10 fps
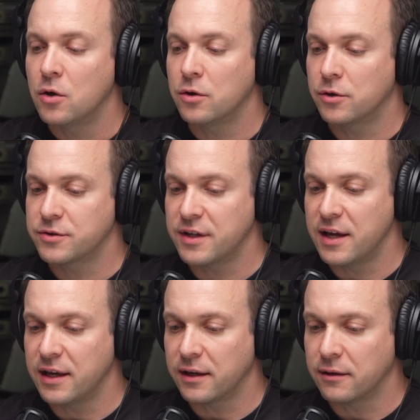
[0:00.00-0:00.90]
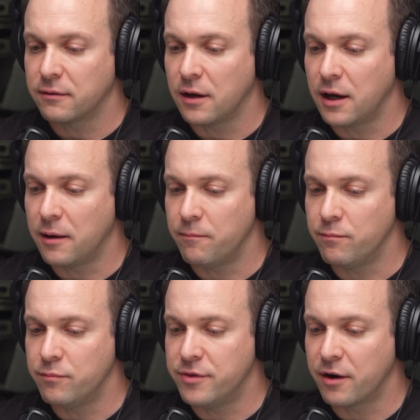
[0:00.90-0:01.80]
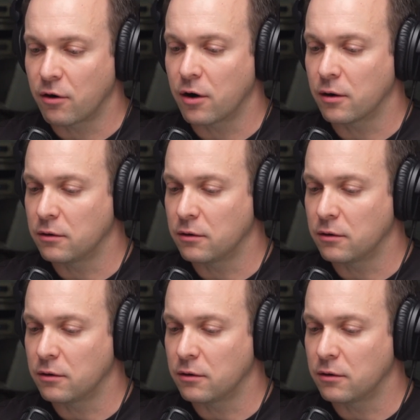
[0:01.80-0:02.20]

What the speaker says: You're saying there are